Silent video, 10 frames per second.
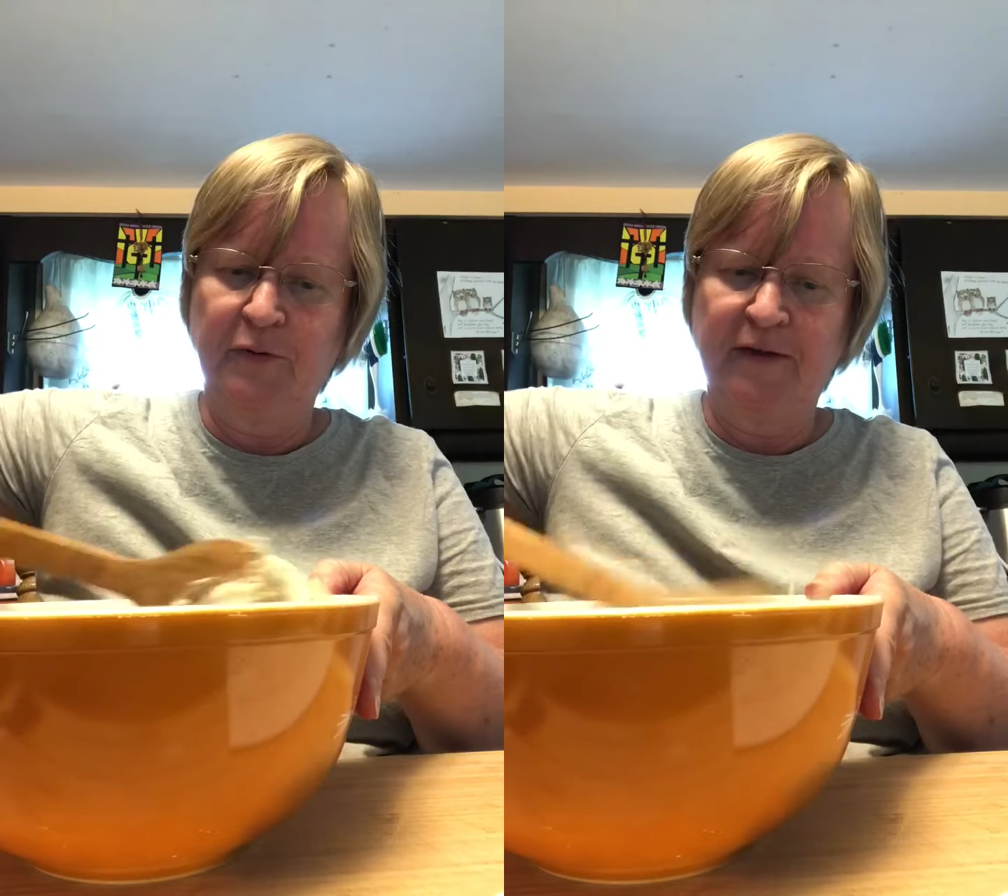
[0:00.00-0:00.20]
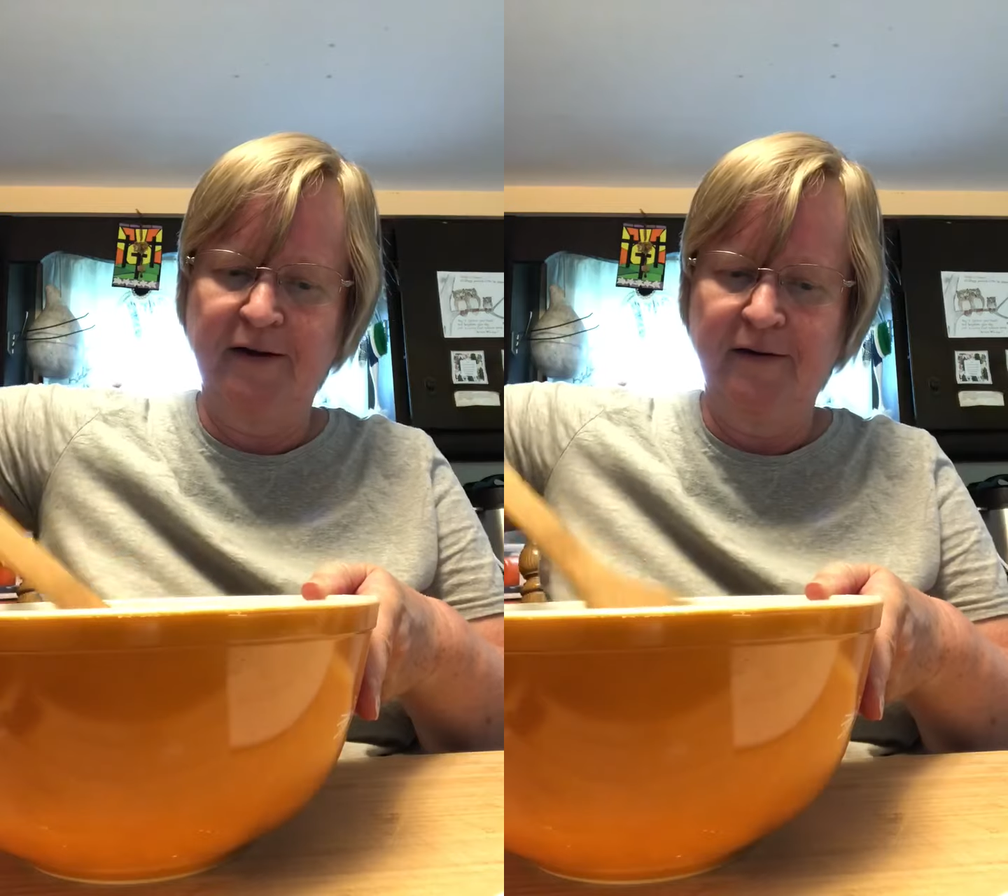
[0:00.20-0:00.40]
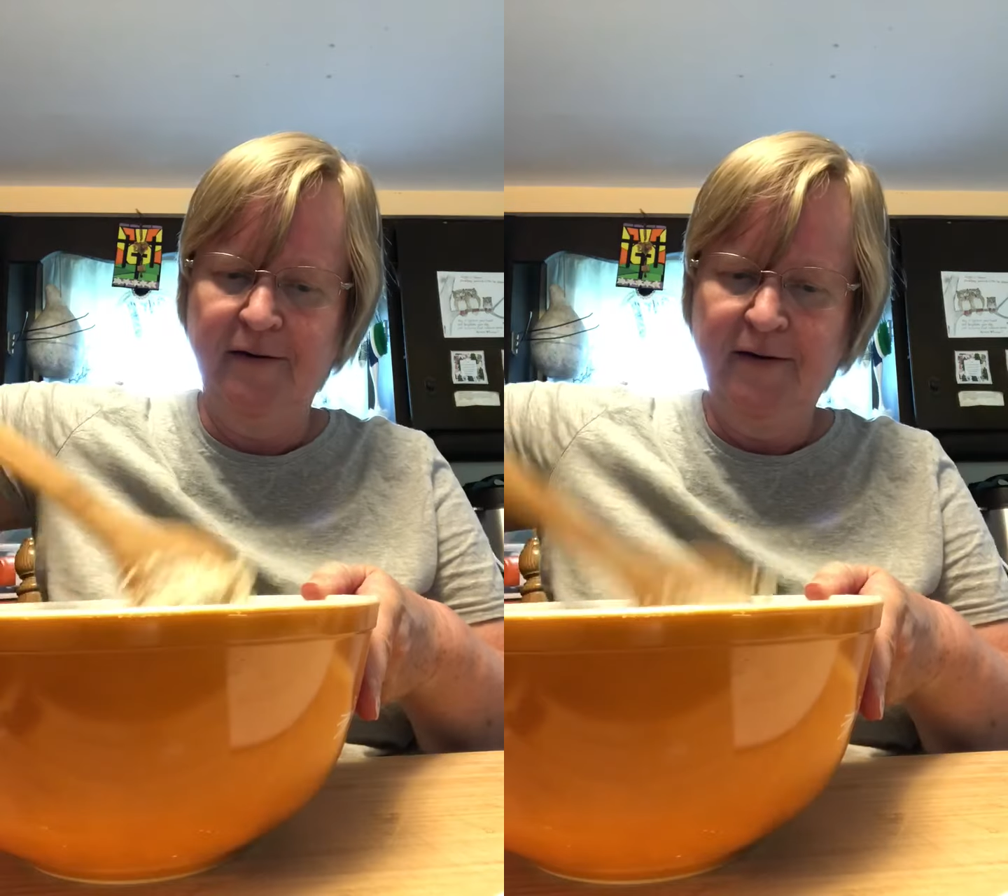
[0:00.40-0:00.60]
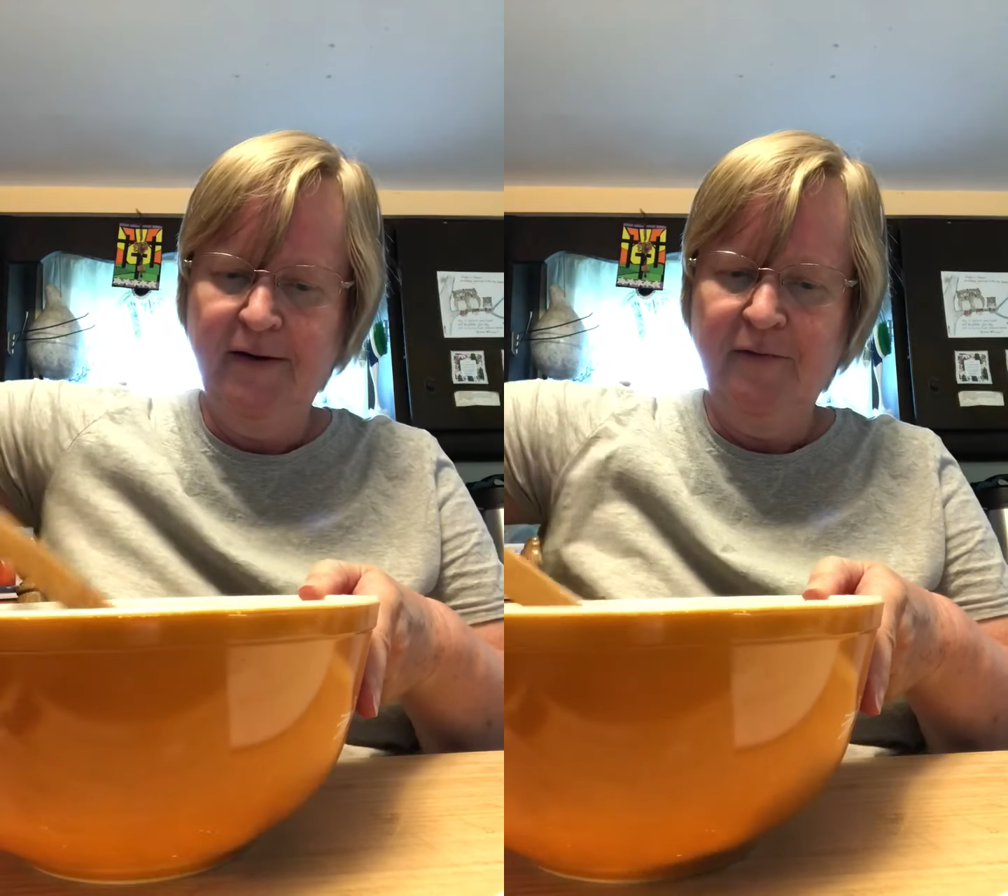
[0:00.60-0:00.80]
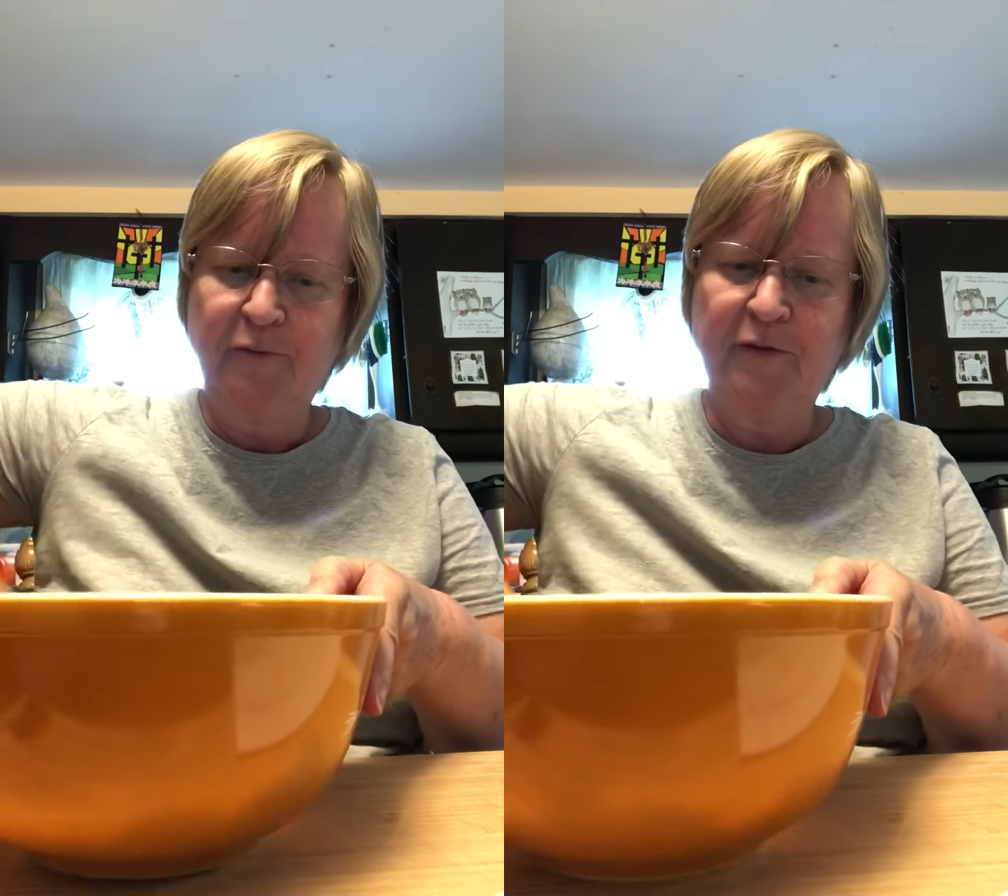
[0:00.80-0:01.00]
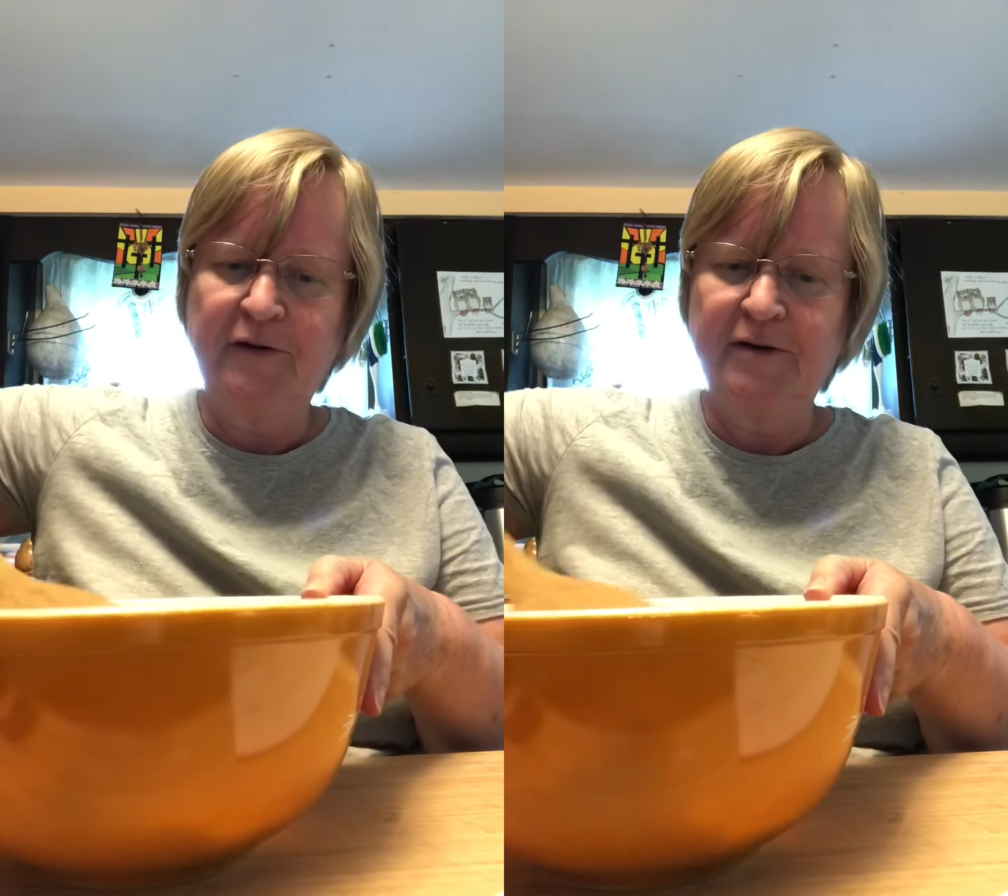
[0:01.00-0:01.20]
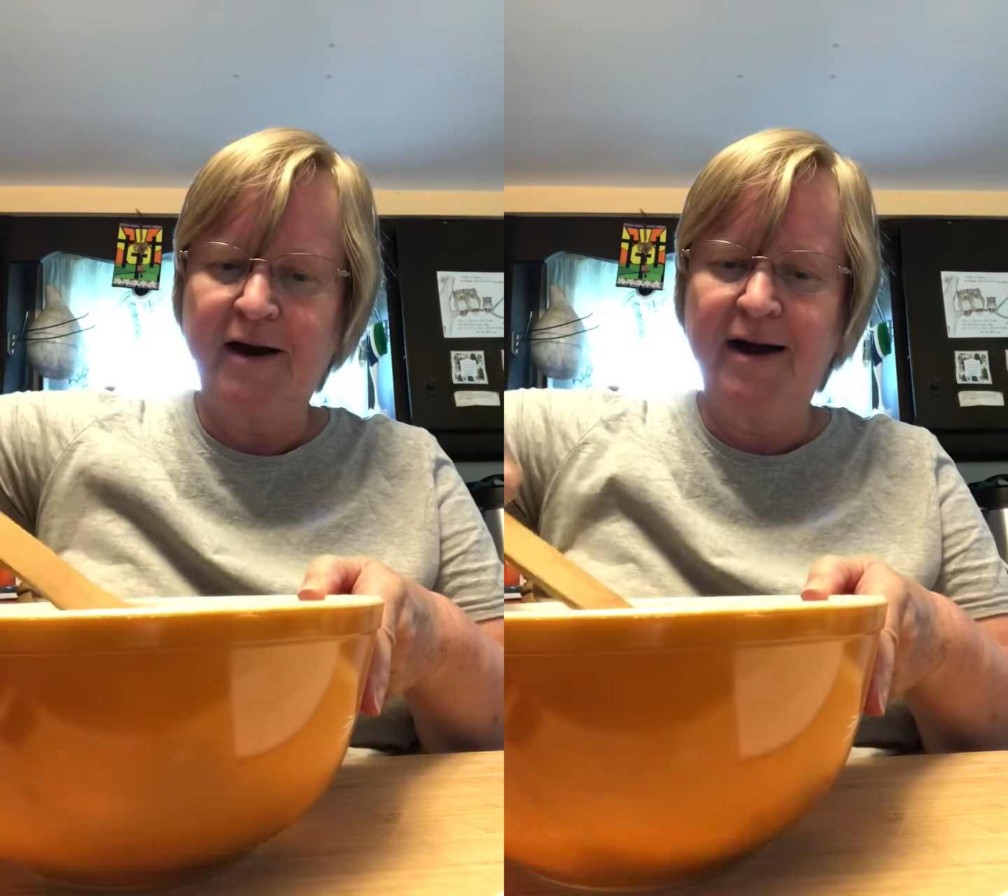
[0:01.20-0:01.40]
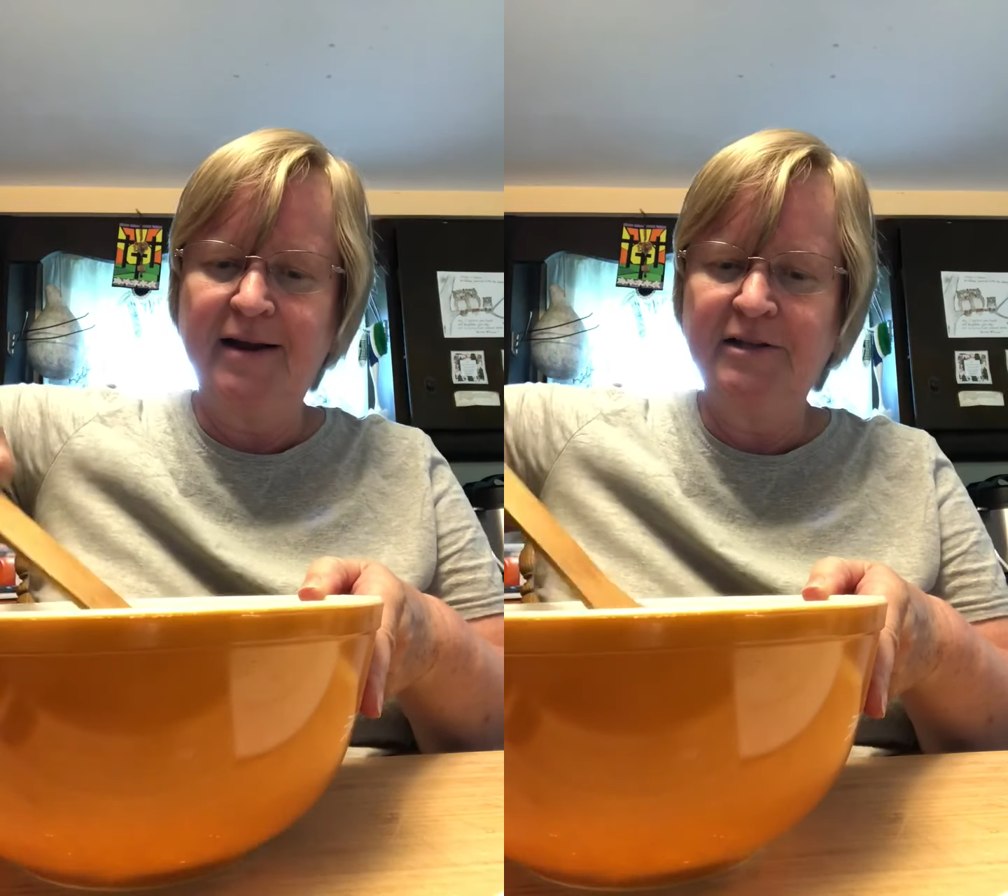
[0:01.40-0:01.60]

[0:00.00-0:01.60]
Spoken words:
their diet.